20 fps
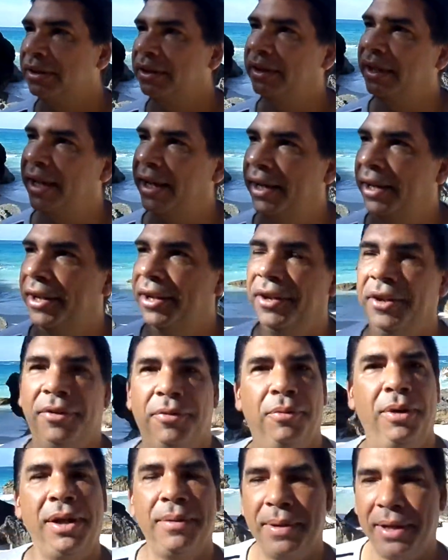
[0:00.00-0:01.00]
Now,
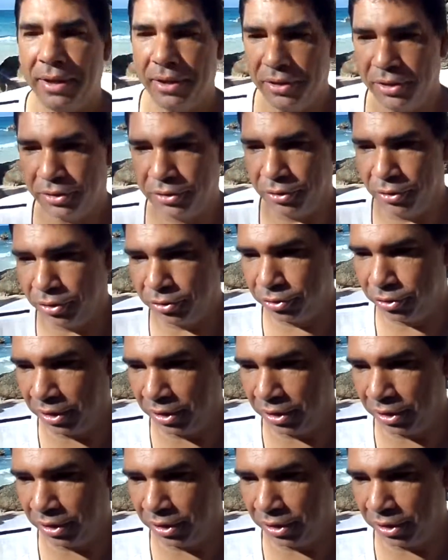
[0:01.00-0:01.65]
what am I going to talk